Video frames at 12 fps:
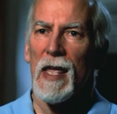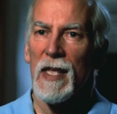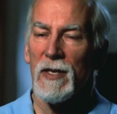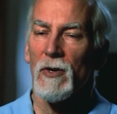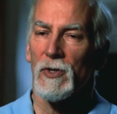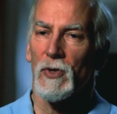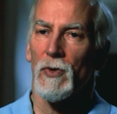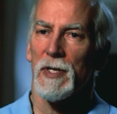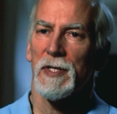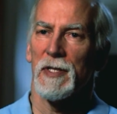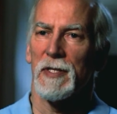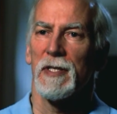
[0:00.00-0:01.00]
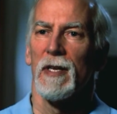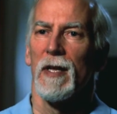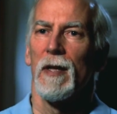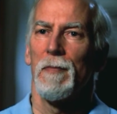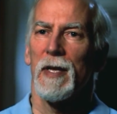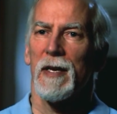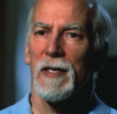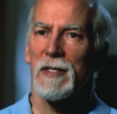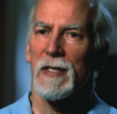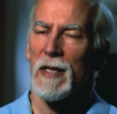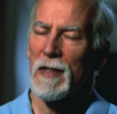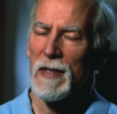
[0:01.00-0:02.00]
in your choices
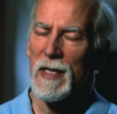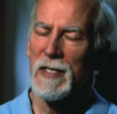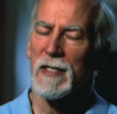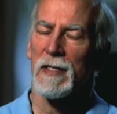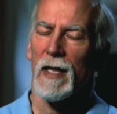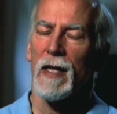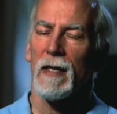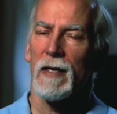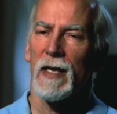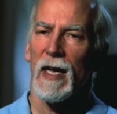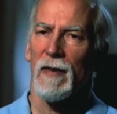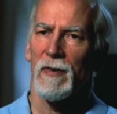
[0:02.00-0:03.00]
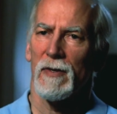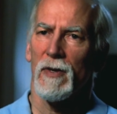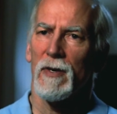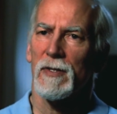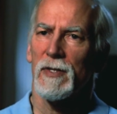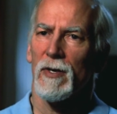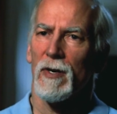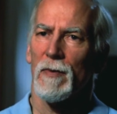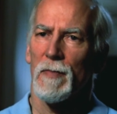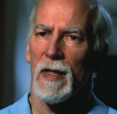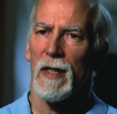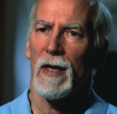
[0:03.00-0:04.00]
because this is likely to have a long
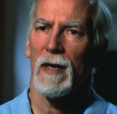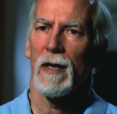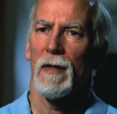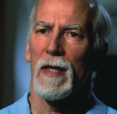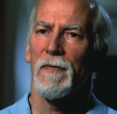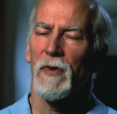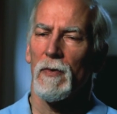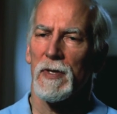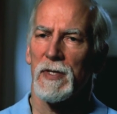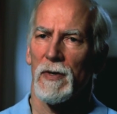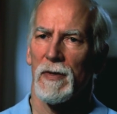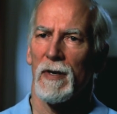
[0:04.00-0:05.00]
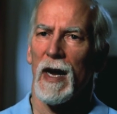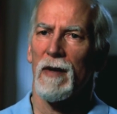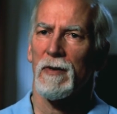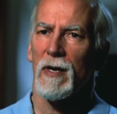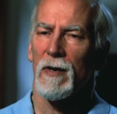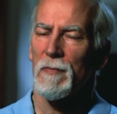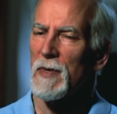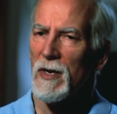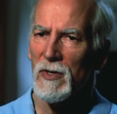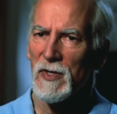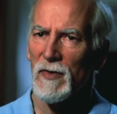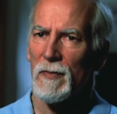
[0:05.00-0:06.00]
term uh, influence on your outcome
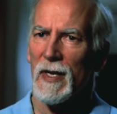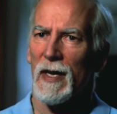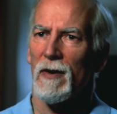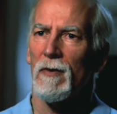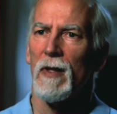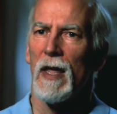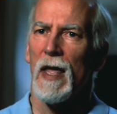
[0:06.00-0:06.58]
years from now.